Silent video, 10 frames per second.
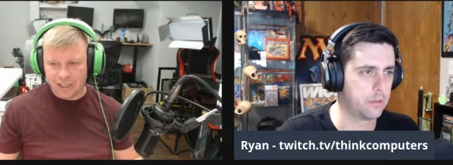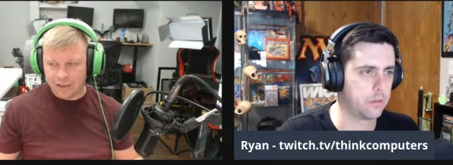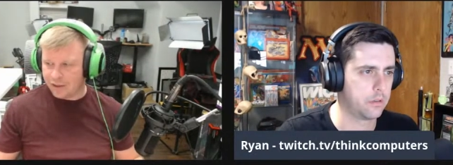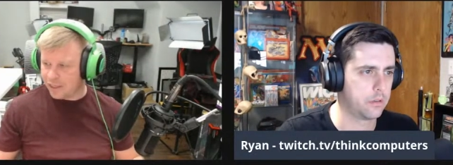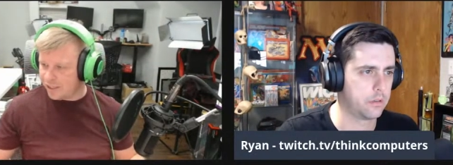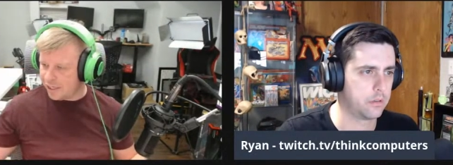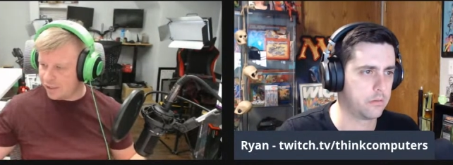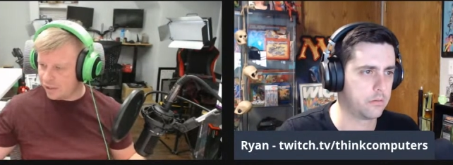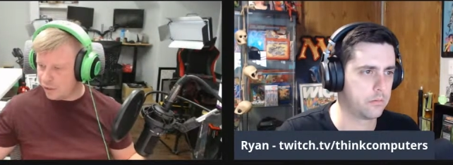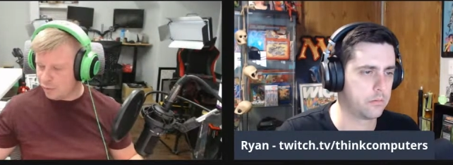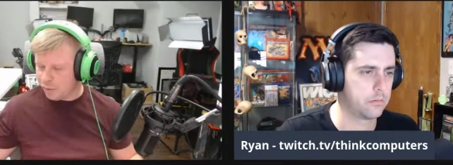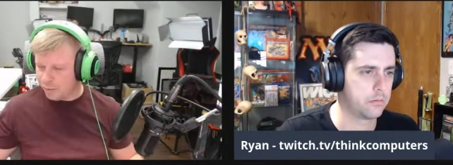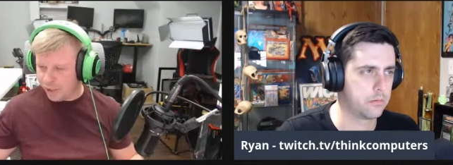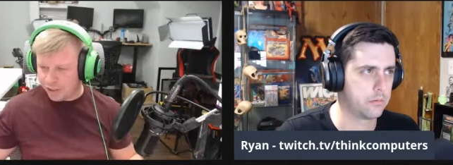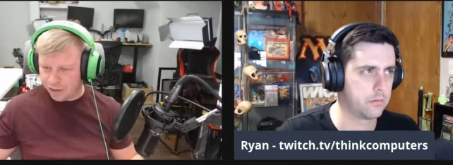Speaker 1: like this desk is super
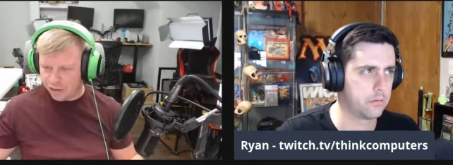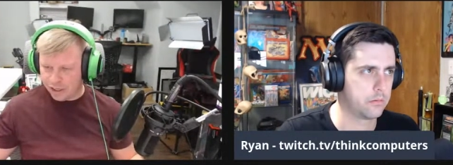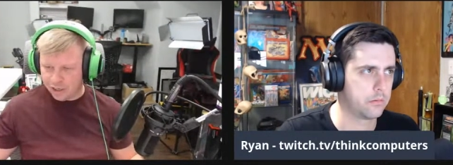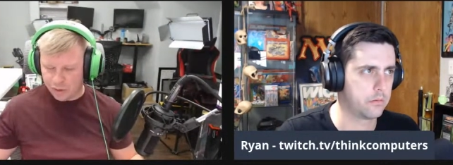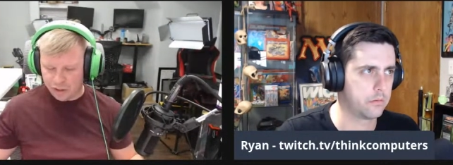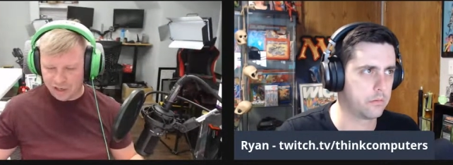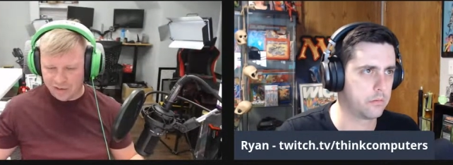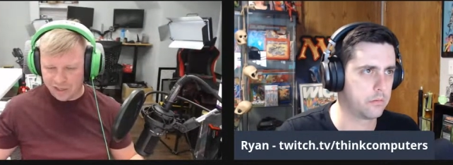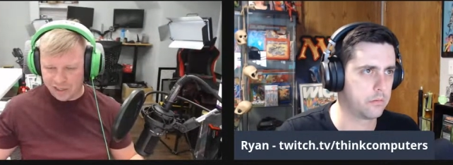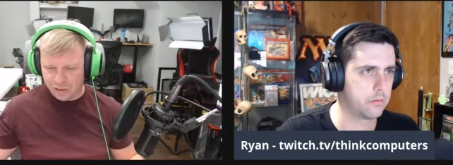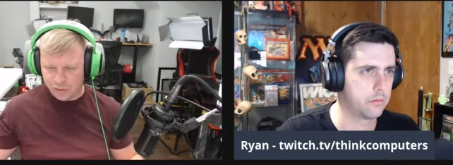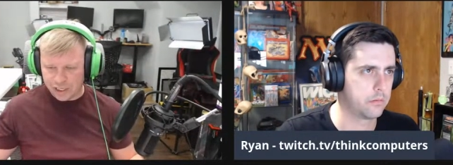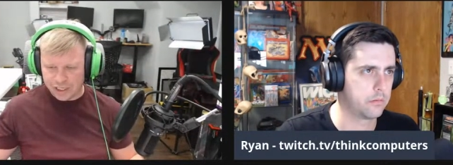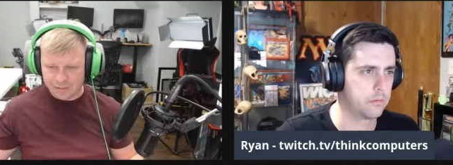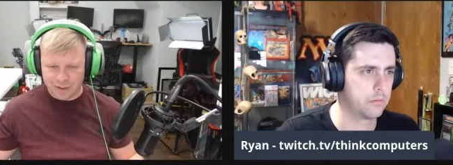big, so it wouldn't cover this whole
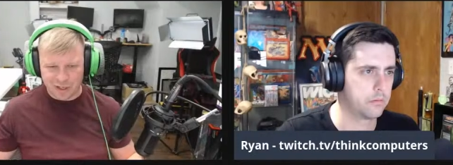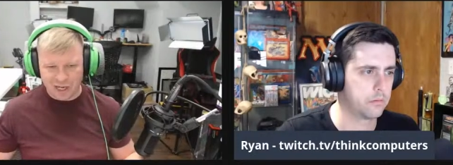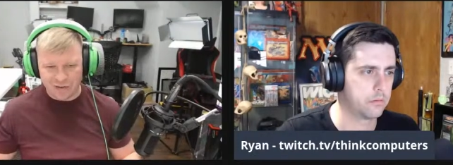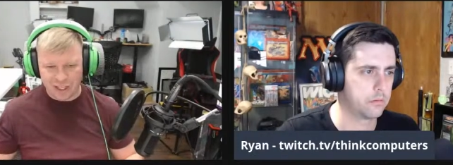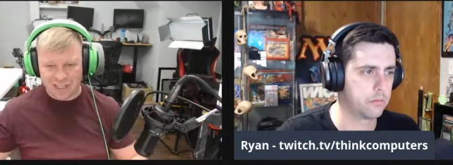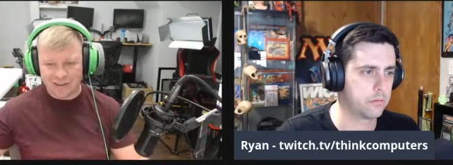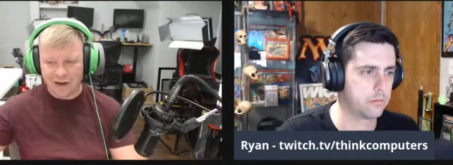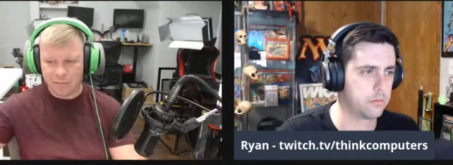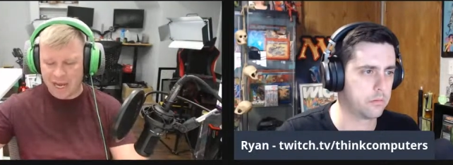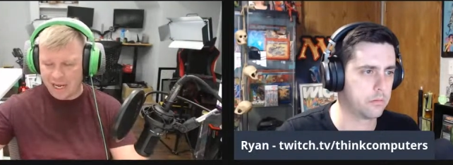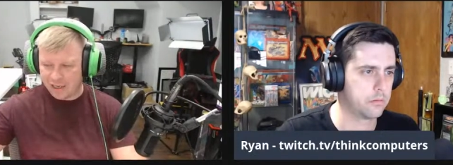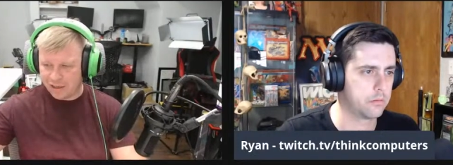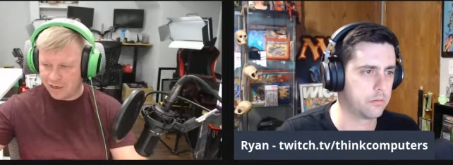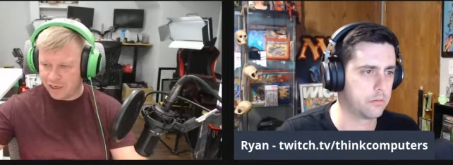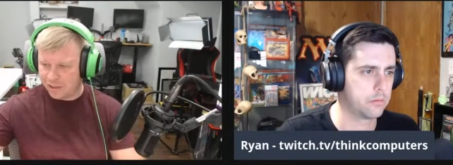desk, but it would cover the entire back of
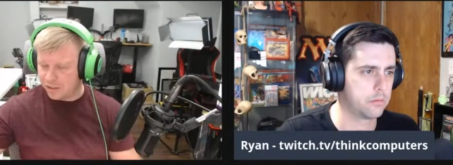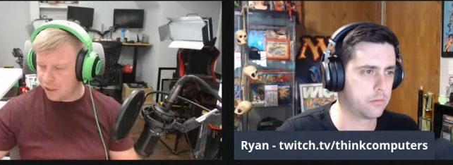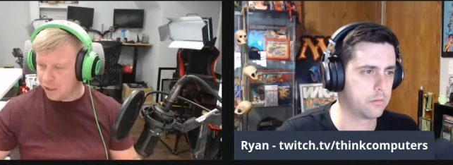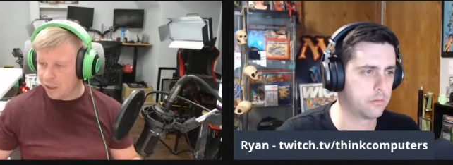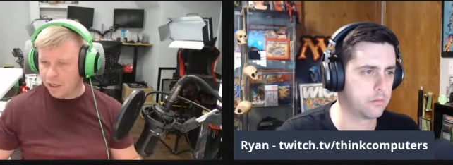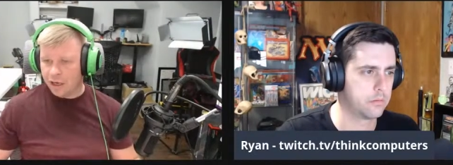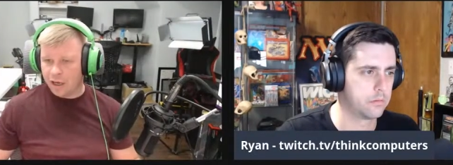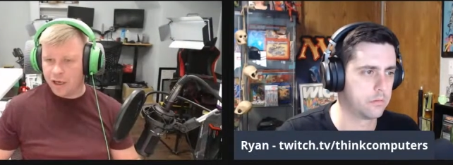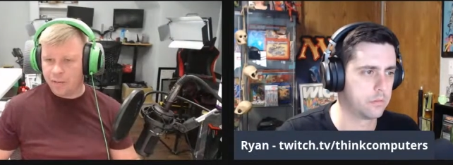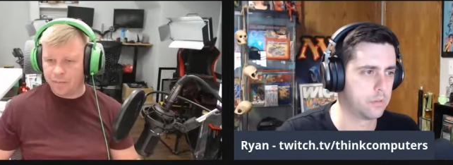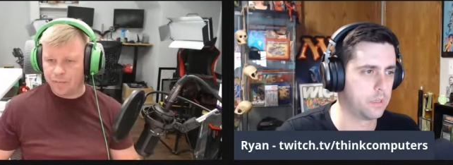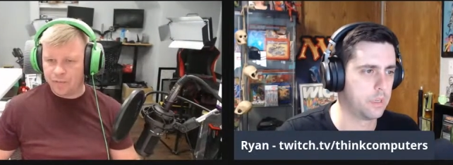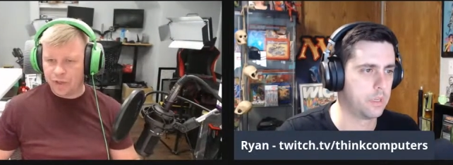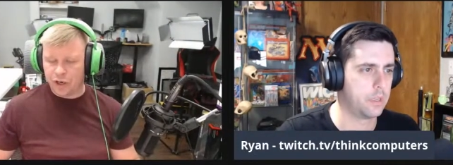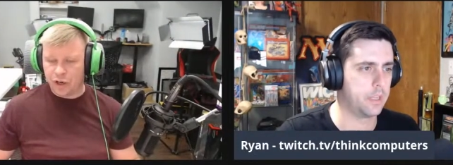the desk. You know,
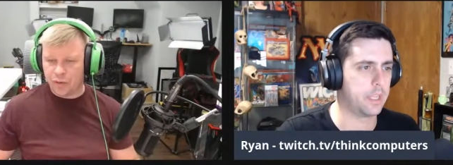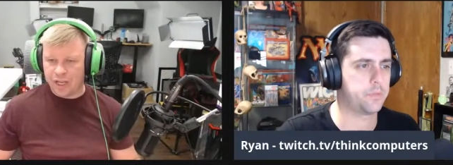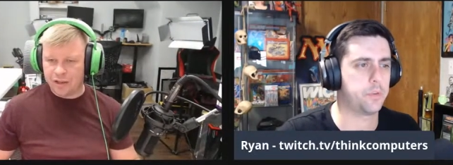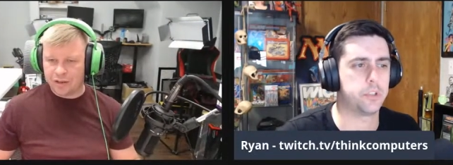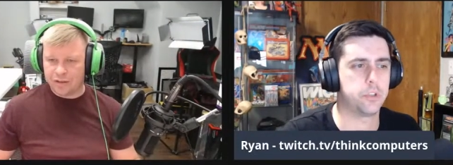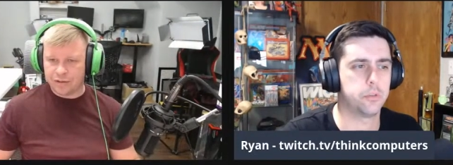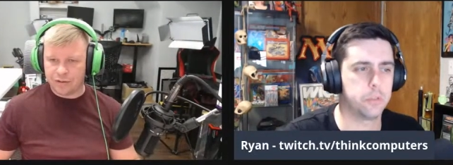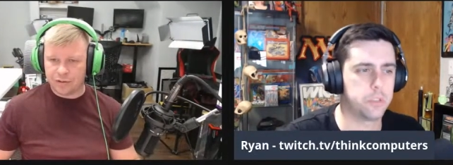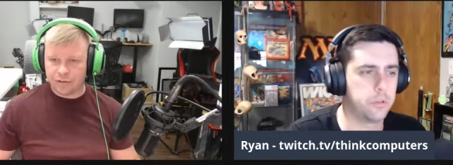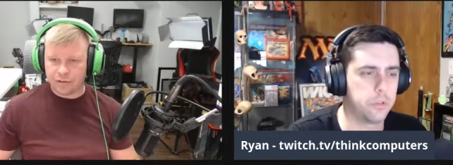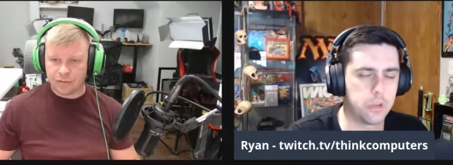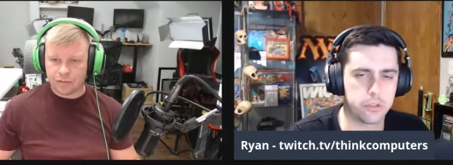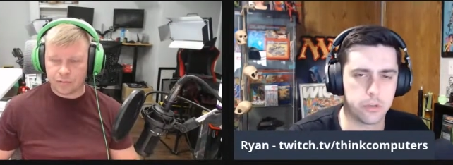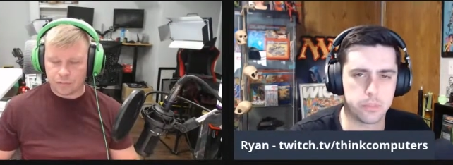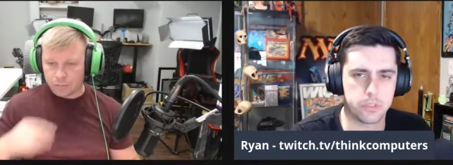
Speaker 2: that's for two long
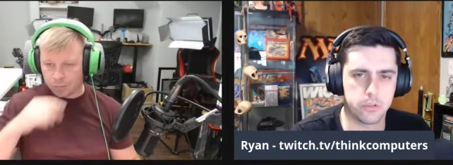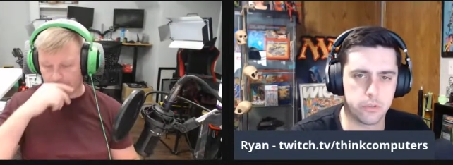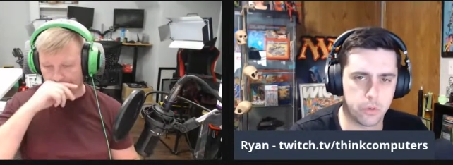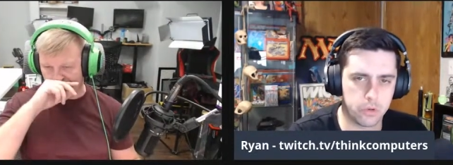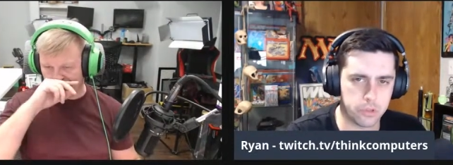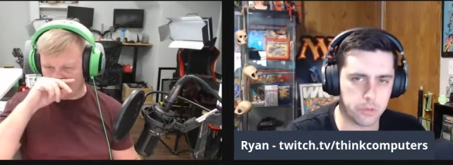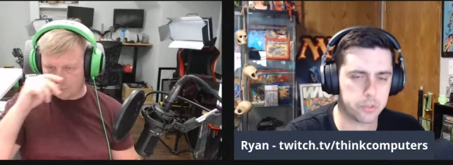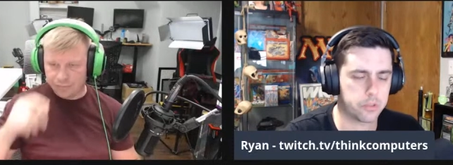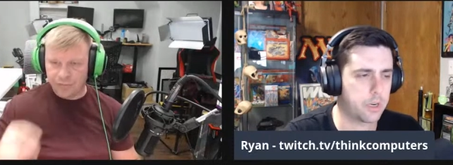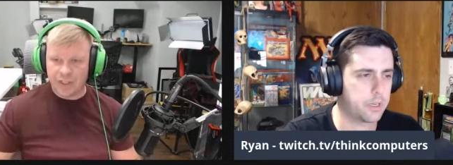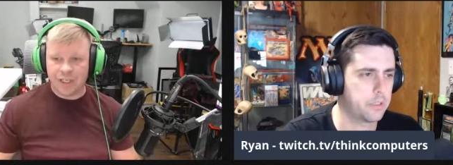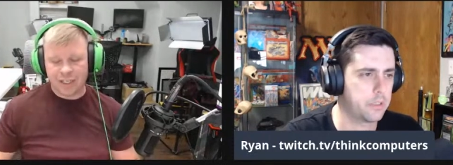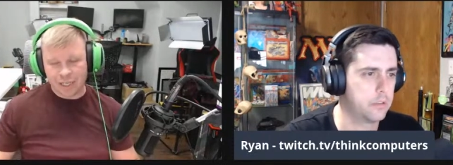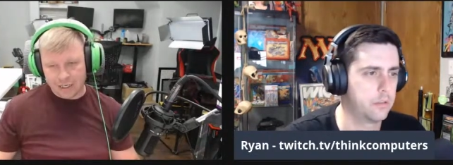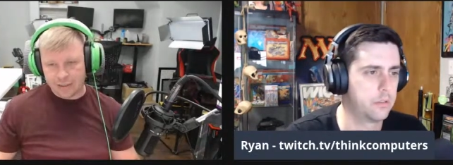strips, two short strips, correct?
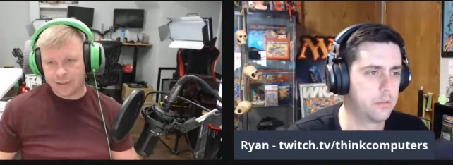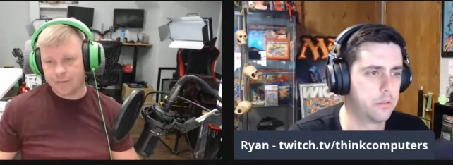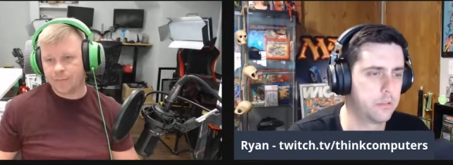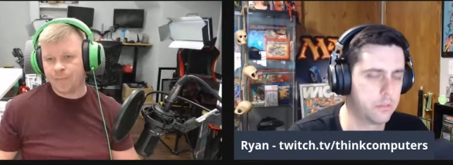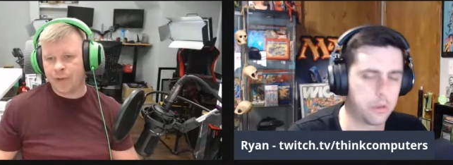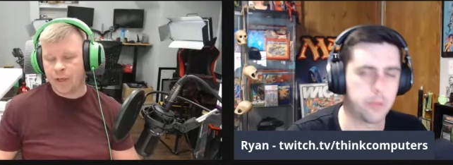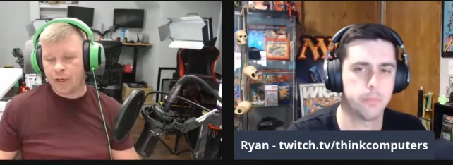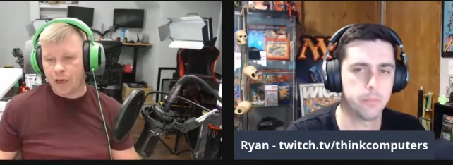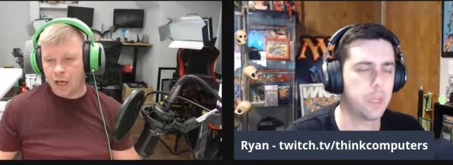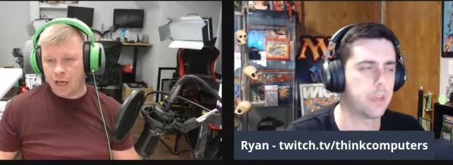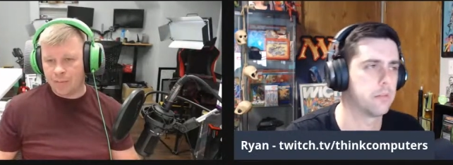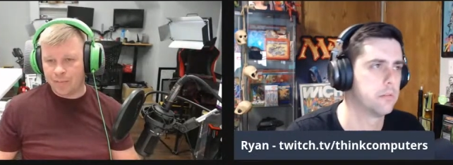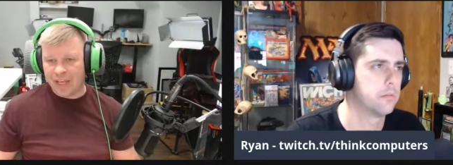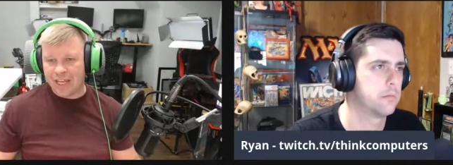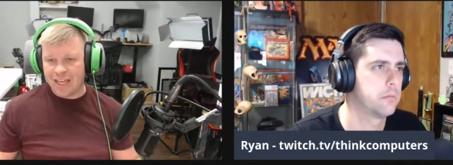
Speaker 1: Yes.
Speaker 2: Okay.
Speaker 1: Yeah.
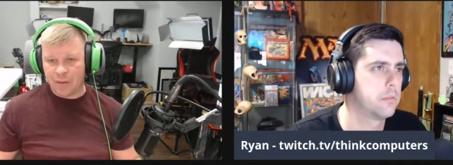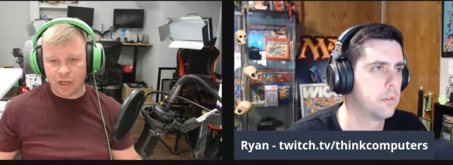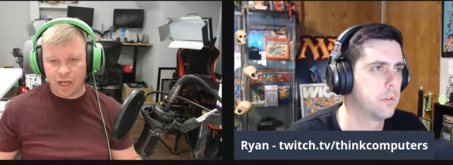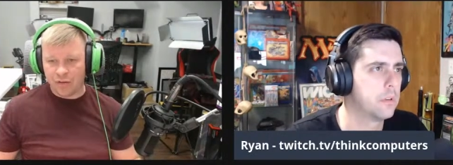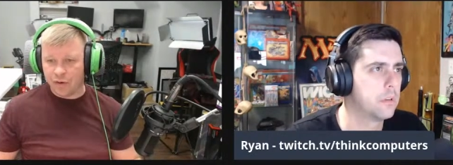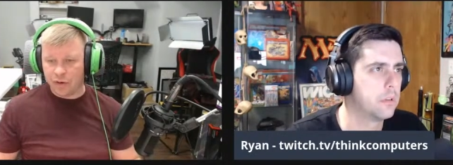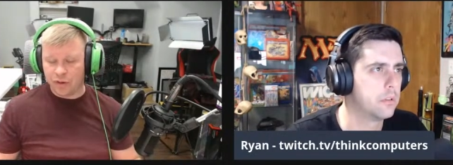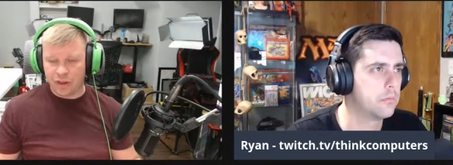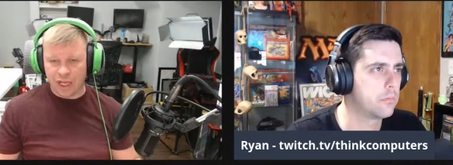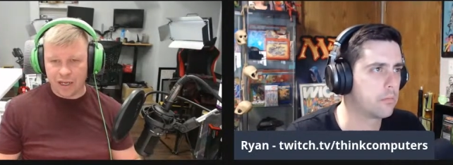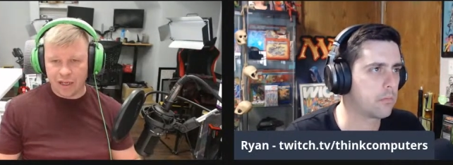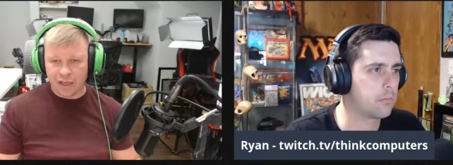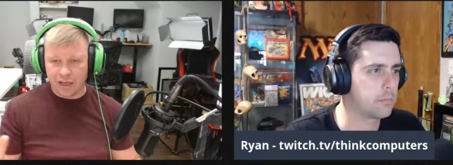And that would cover like